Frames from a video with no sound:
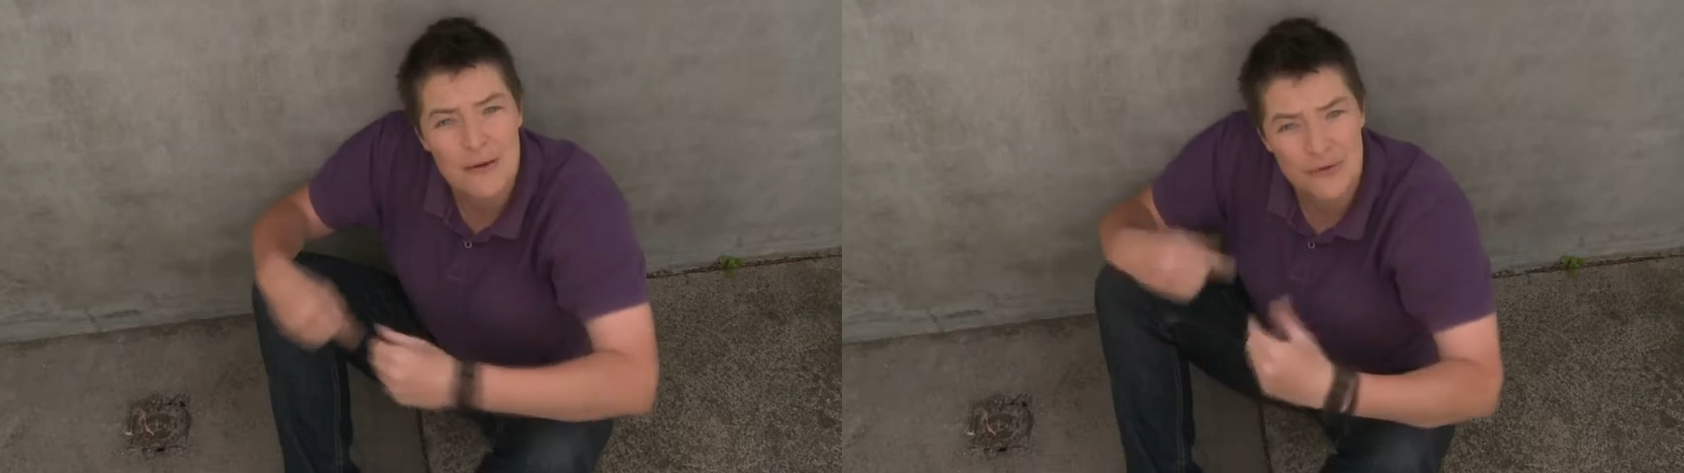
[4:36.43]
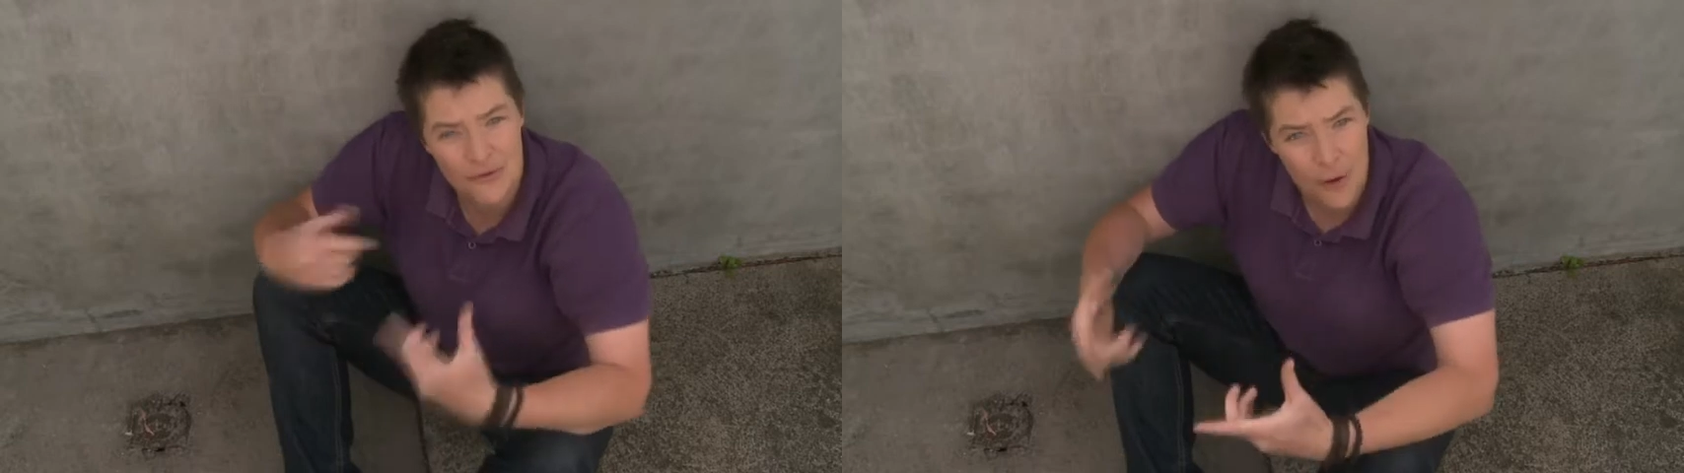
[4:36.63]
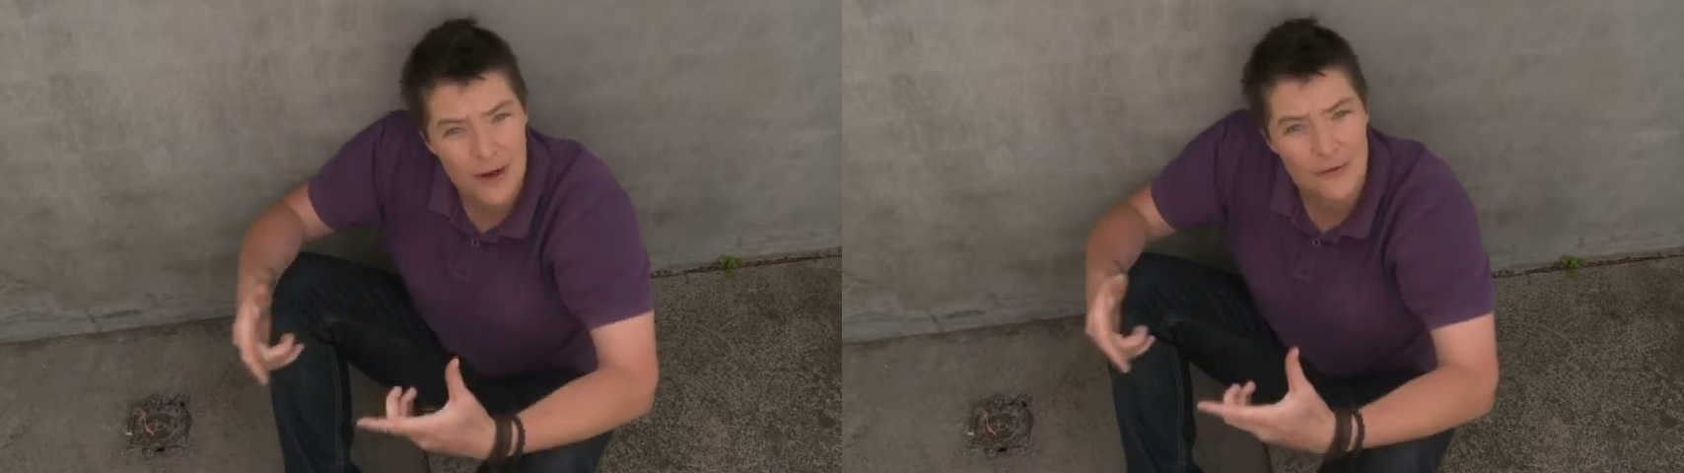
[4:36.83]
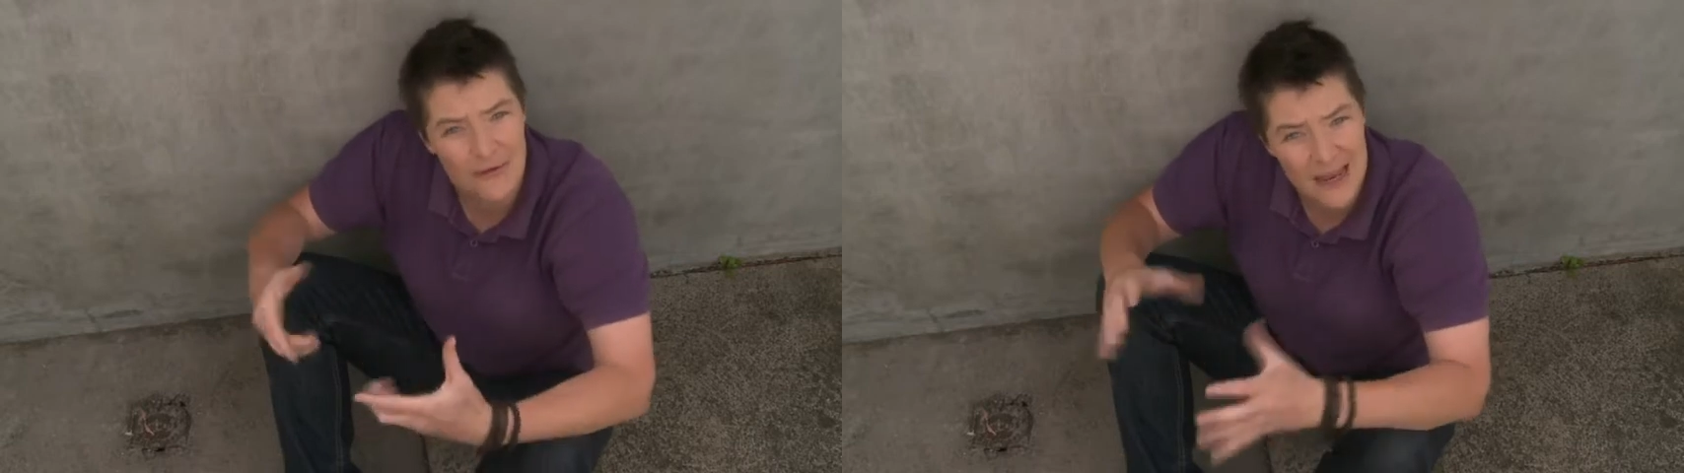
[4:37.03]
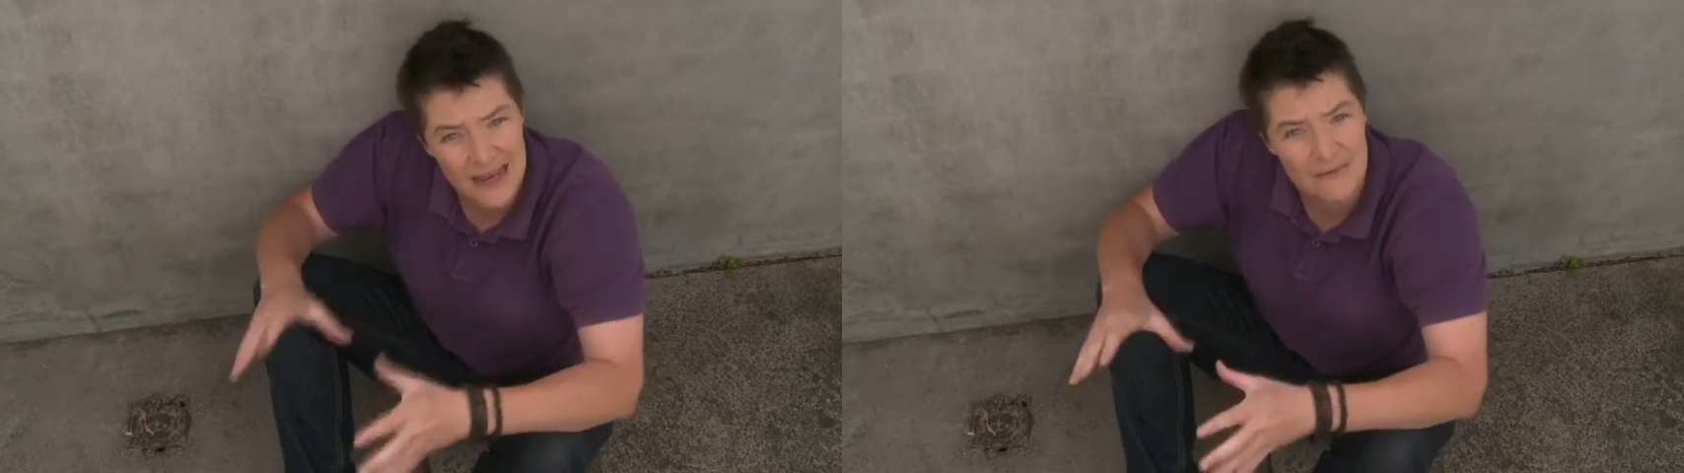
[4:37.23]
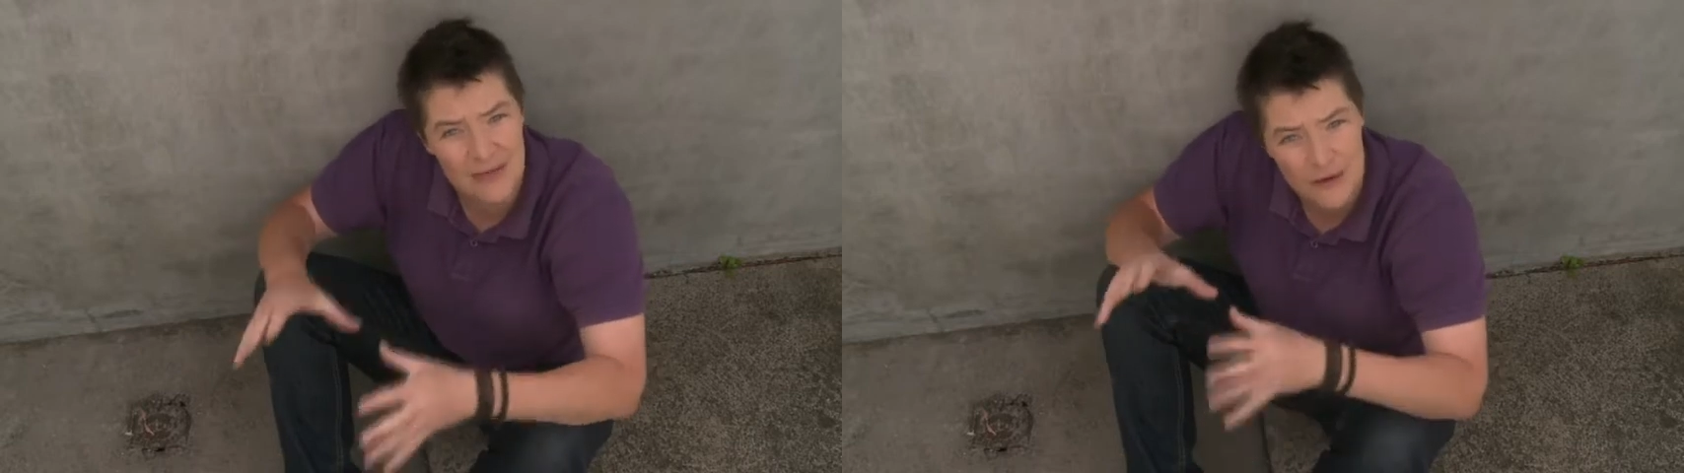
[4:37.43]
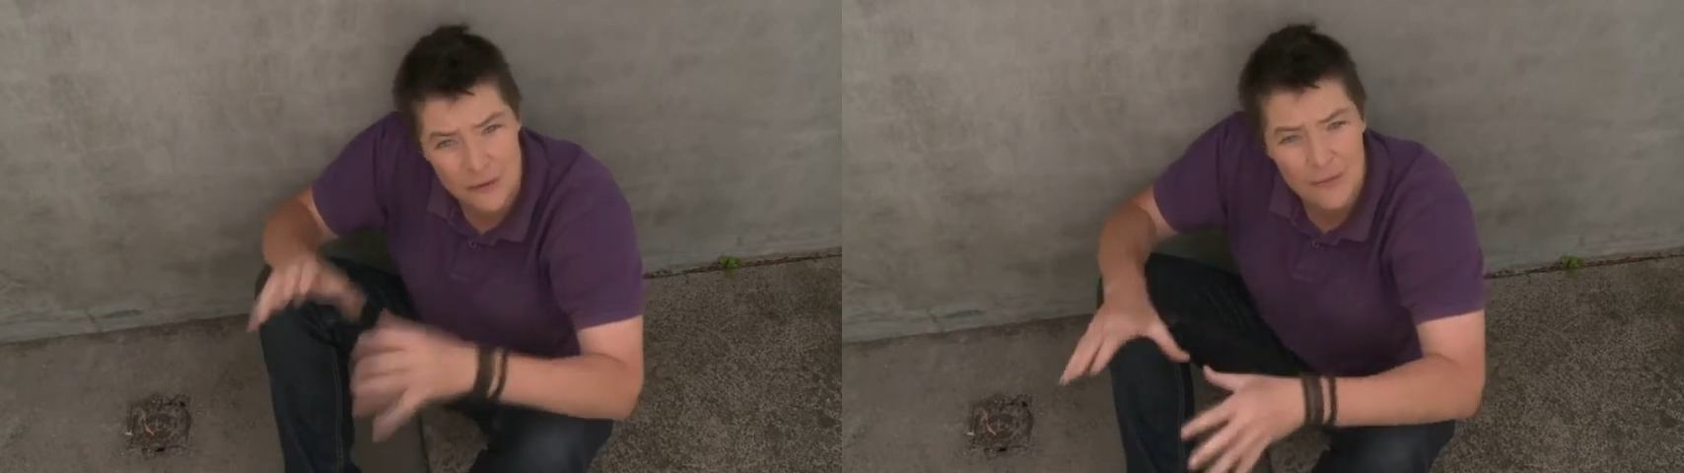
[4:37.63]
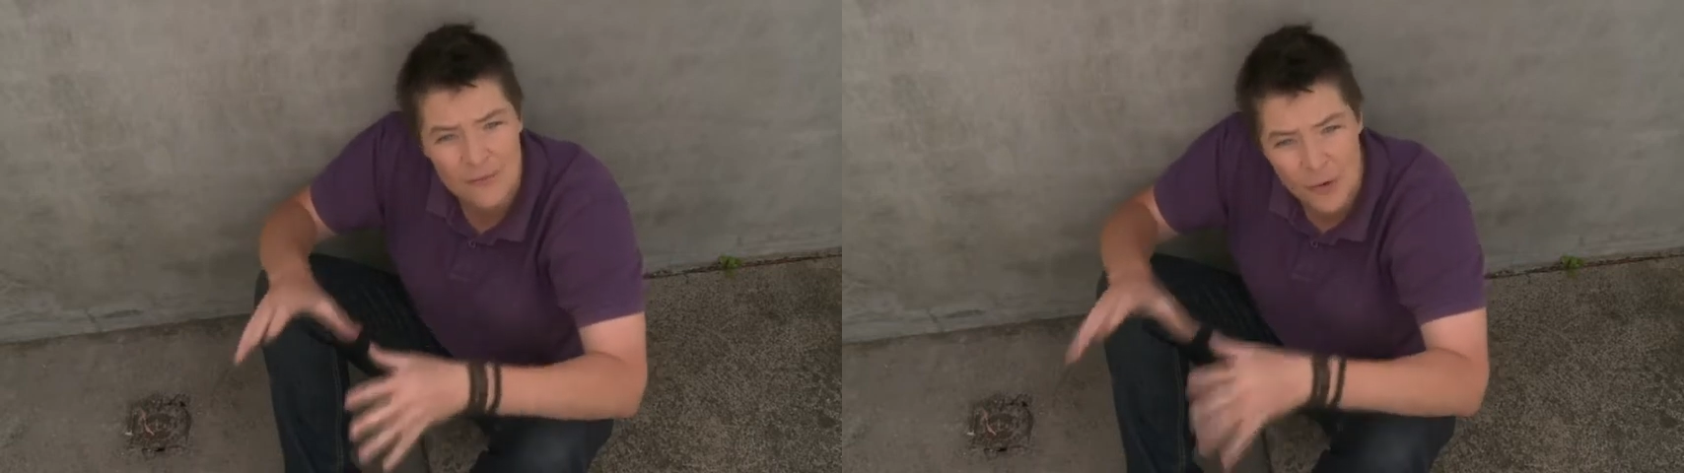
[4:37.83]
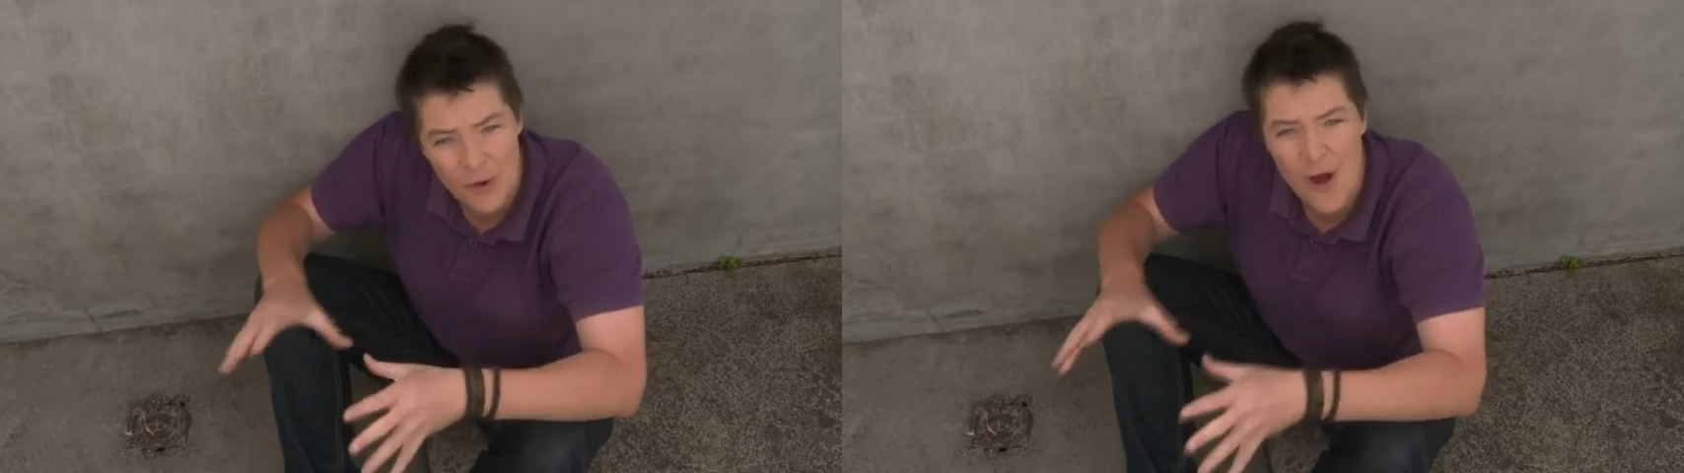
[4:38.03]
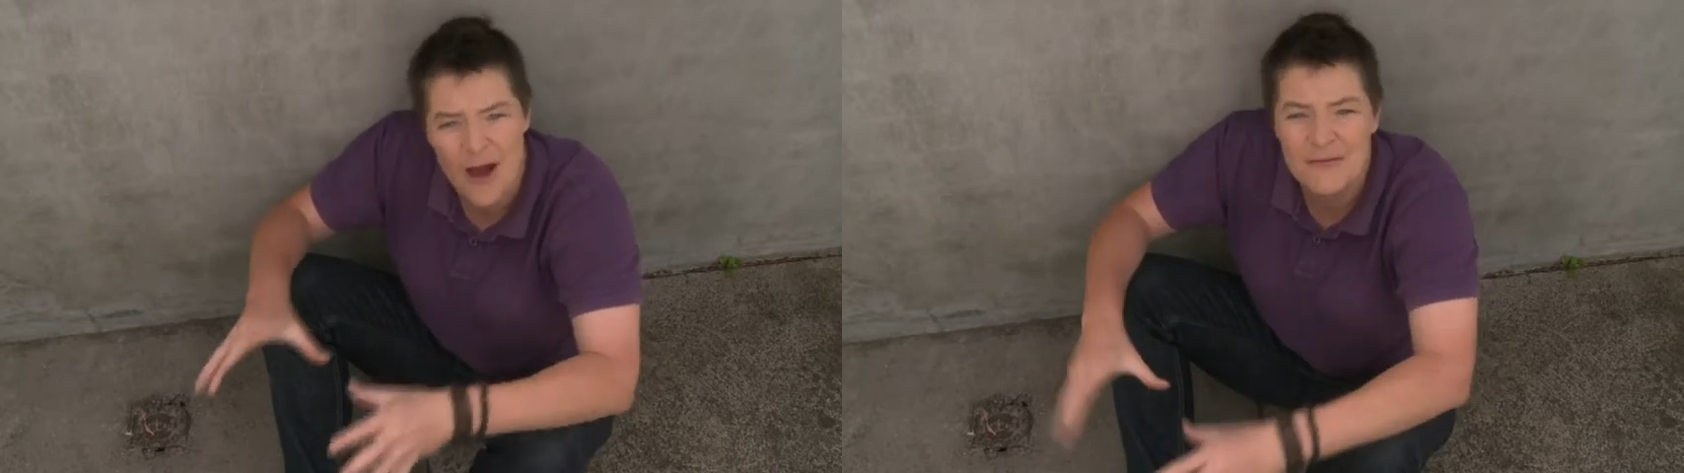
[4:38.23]
be recycled at the end of their useful
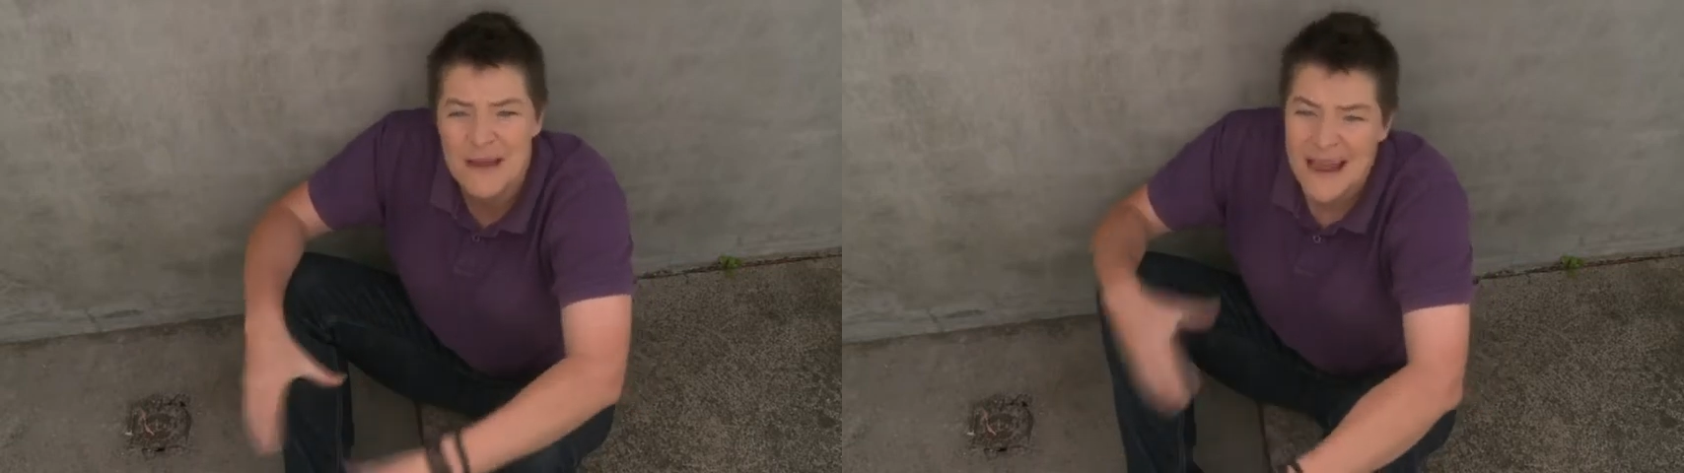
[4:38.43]
life,